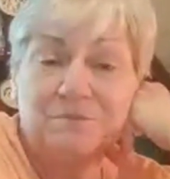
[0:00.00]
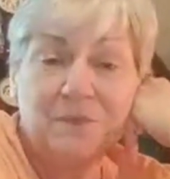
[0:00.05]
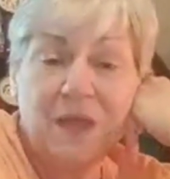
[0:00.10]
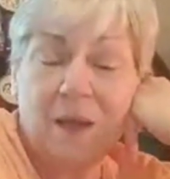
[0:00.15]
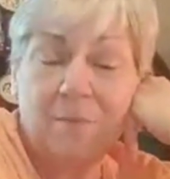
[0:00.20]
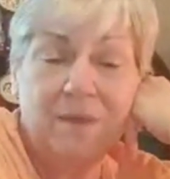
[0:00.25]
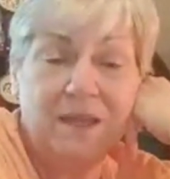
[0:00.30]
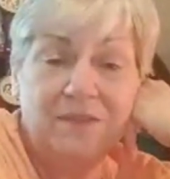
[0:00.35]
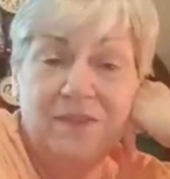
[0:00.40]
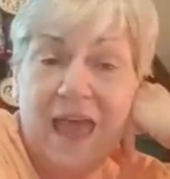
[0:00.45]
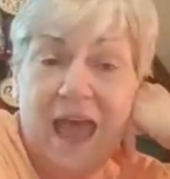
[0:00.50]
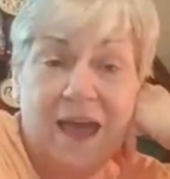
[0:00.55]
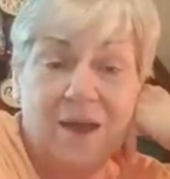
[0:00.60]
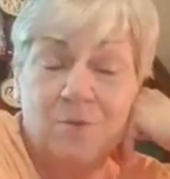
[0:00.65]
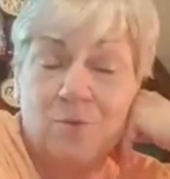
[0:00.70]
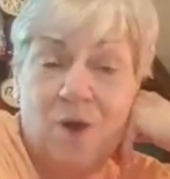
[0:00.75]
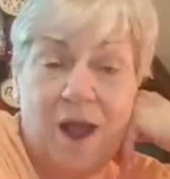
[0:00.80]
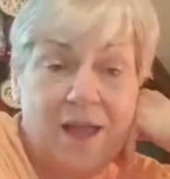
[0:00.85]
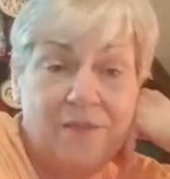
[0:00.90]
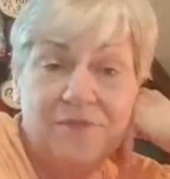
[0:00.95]
I mean, that
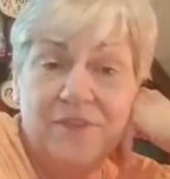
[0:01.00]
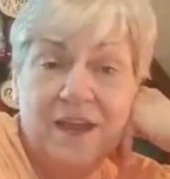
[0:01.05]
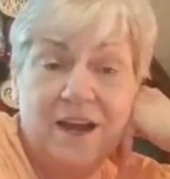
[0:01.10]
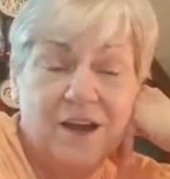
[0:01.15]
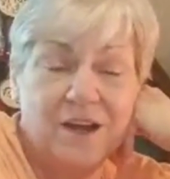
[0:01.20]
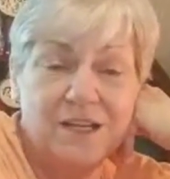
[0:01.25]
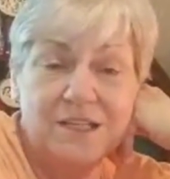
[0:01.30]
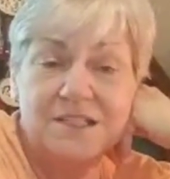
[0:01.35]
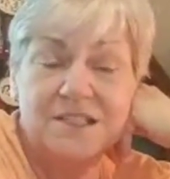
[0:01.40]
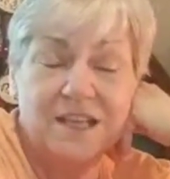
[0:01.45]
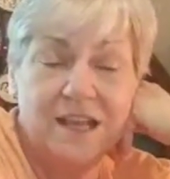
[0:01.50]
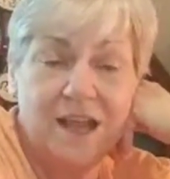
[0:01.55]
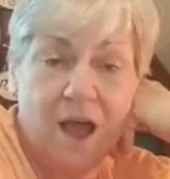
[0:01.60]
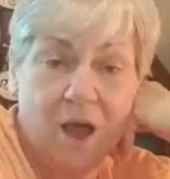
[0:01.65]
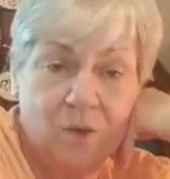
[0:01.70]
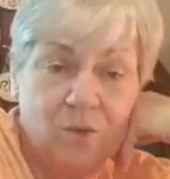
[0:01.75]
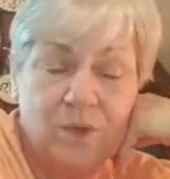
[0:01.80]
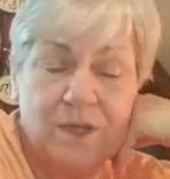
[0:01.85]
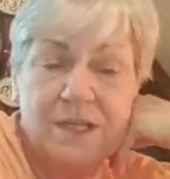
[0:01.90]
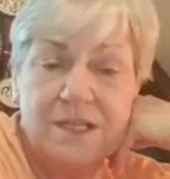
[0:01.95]
right there is the
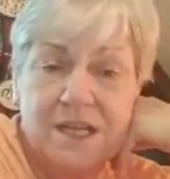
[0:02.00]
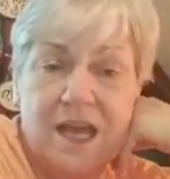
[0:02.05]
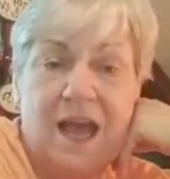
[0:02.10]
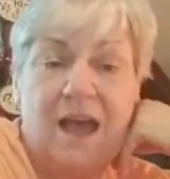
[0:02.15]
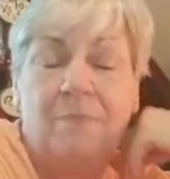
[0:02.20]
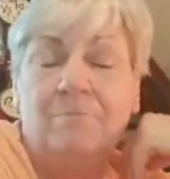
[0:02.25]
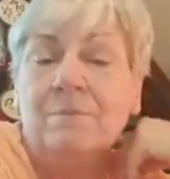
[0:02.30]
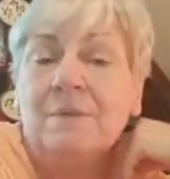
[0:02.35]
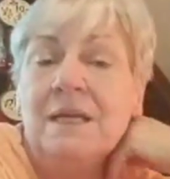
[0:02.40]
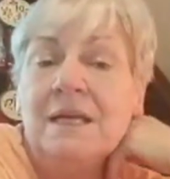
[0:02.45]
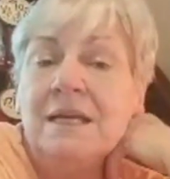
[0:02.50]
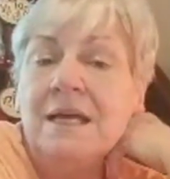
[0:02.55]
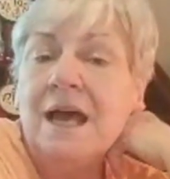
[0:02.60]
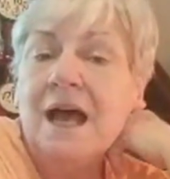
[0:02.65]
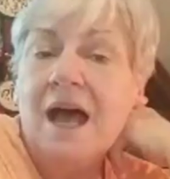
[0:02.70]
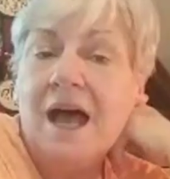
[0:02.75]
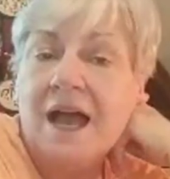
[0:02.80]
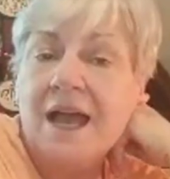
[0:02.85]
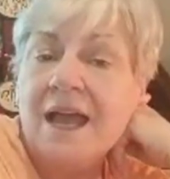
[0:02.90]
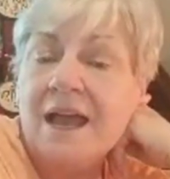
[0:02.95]
only time
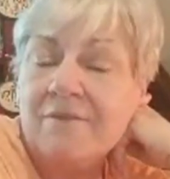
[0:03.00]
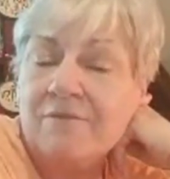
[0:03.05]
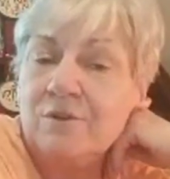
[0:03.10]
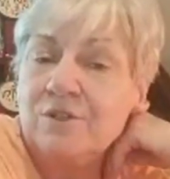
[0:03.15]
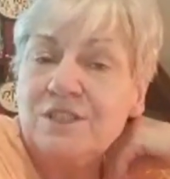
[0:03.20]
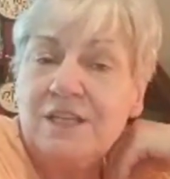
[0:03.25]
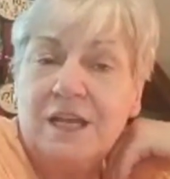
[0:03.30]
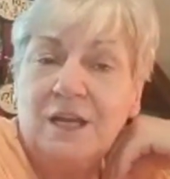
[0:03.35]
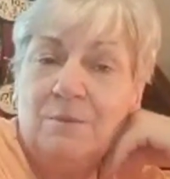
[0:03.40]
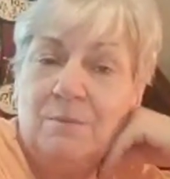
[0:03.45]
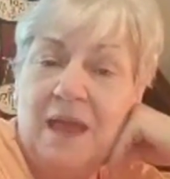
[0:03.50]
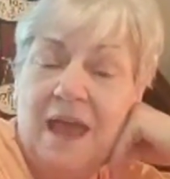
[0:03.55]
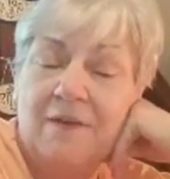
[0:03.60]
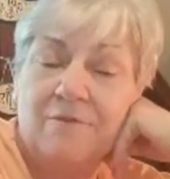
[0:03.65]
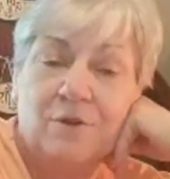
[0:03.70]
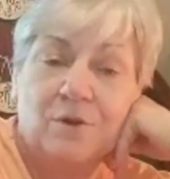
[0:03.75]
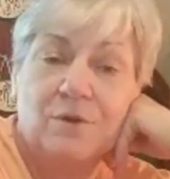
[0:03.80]
I ever seen them have